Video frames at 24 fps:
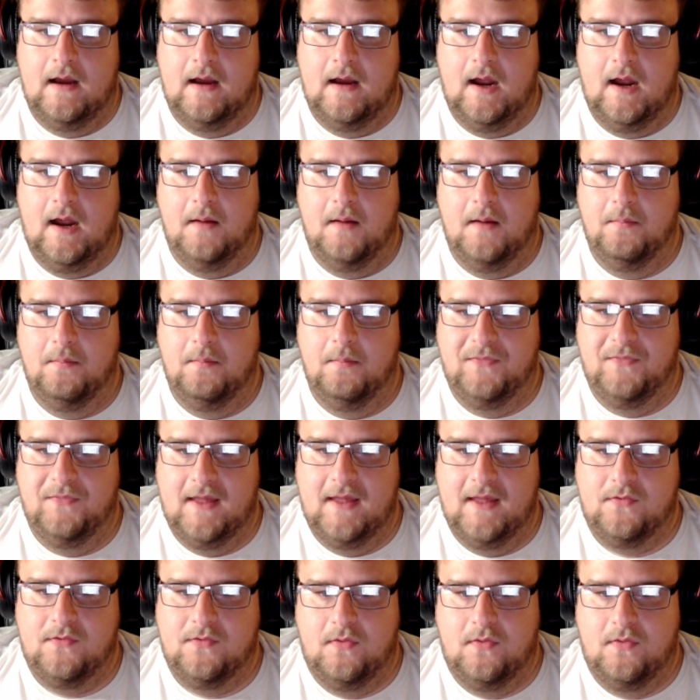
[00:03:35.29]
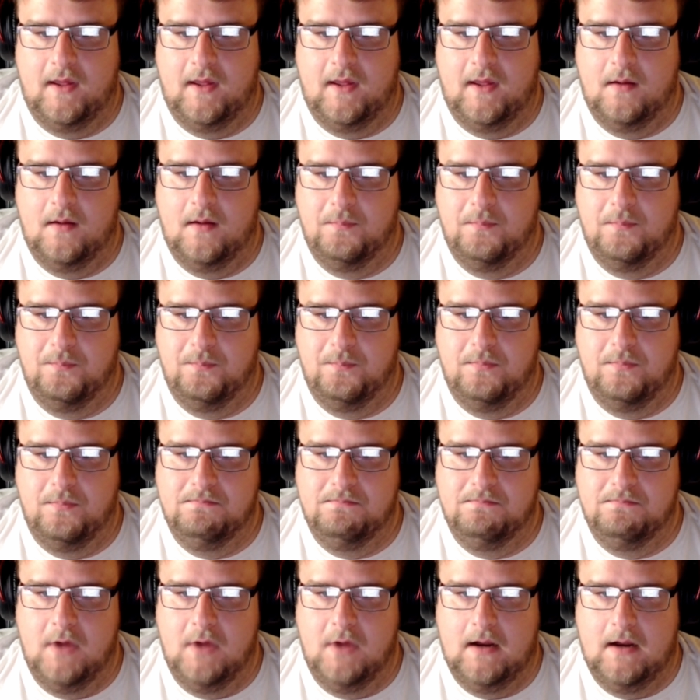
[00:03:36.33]
Um, that's like a
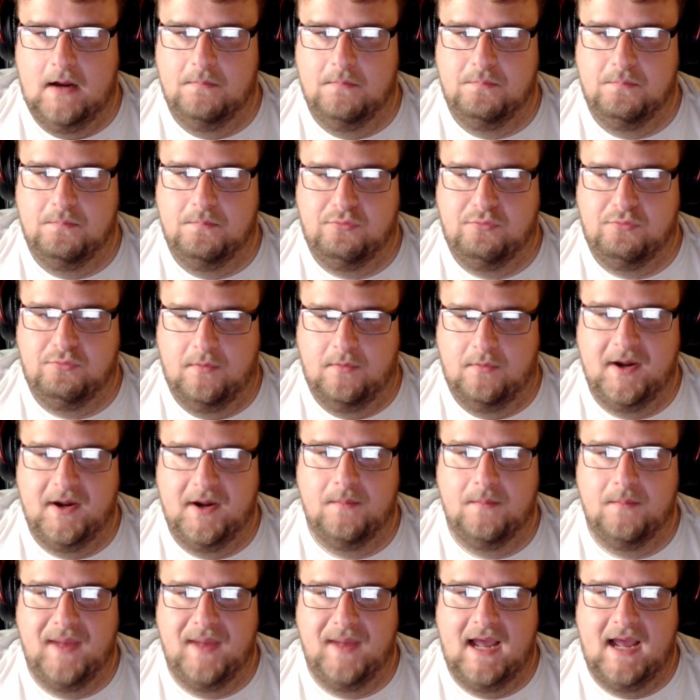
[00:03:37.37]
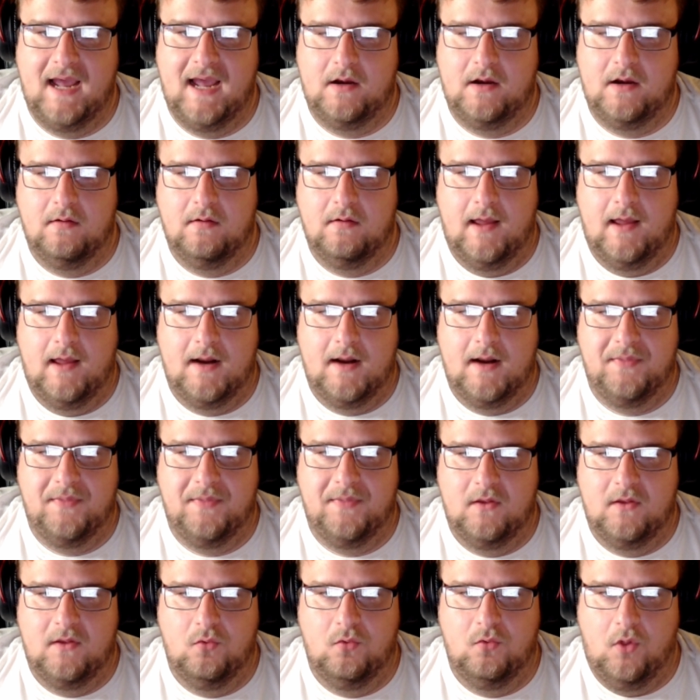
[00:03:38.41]
a premier bat in your lineup
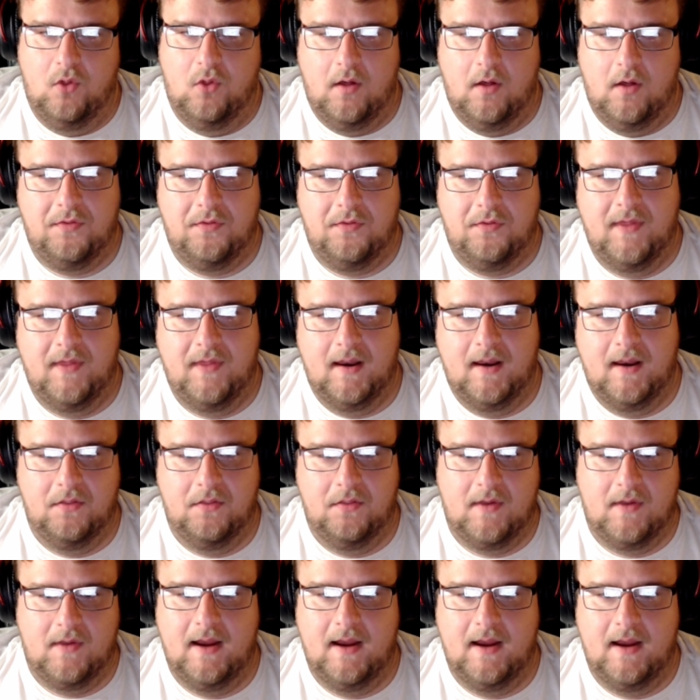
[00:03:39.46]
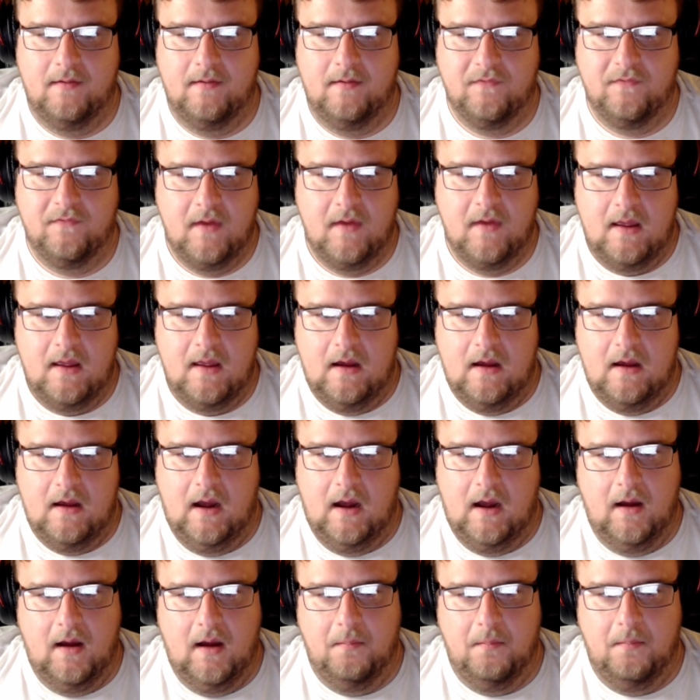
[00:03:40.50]
that you lost that has kind of
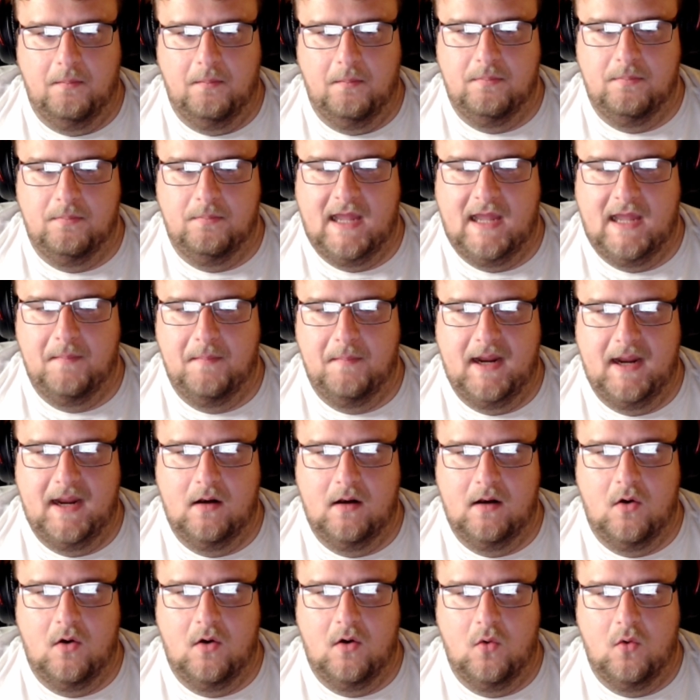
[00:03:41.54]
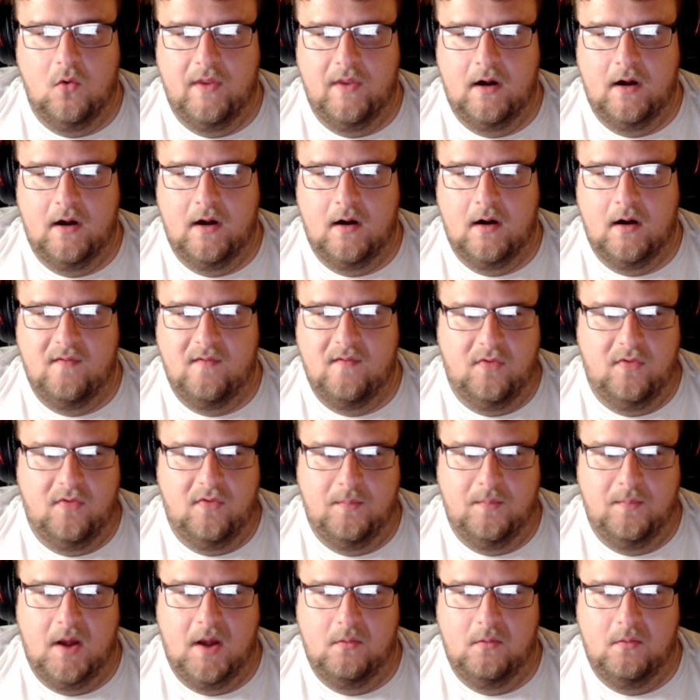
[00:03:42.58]
um, now made it a hole there.
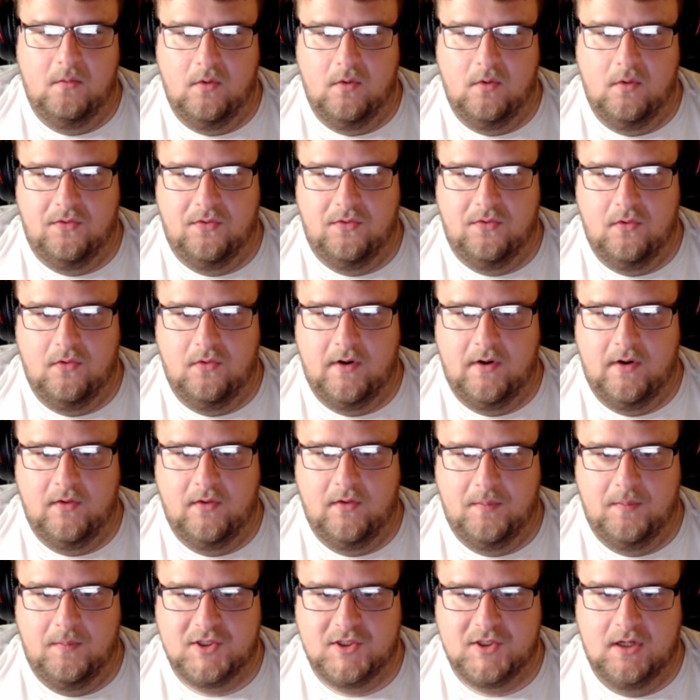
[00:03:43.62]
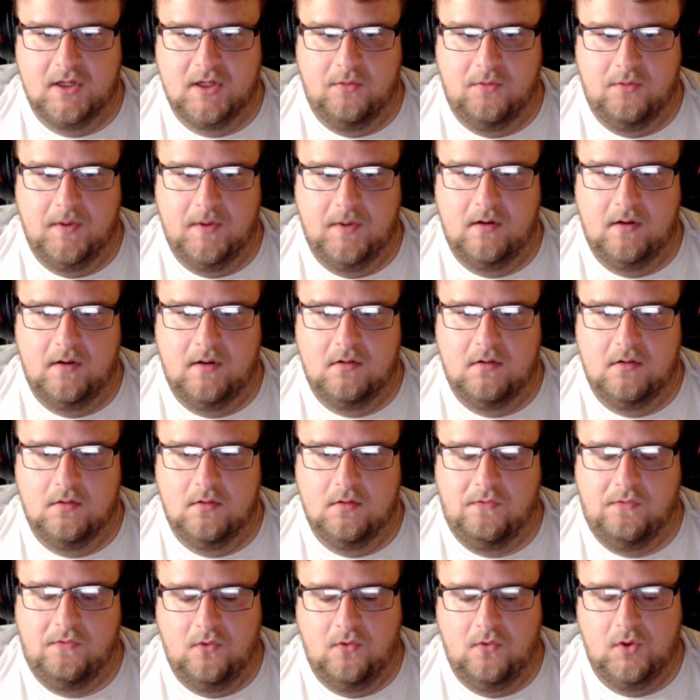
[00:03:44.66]
Obviously, Bobby Witt's still there. The pitching has been
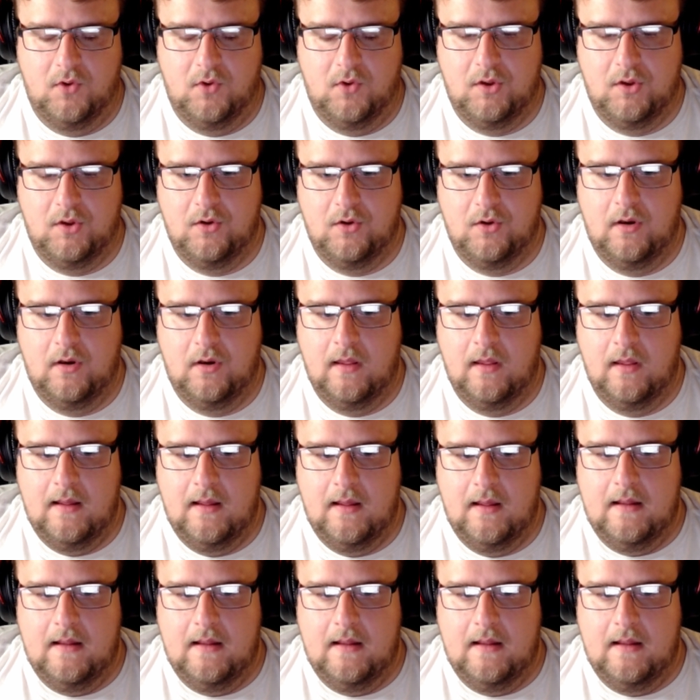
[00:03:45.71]
still good.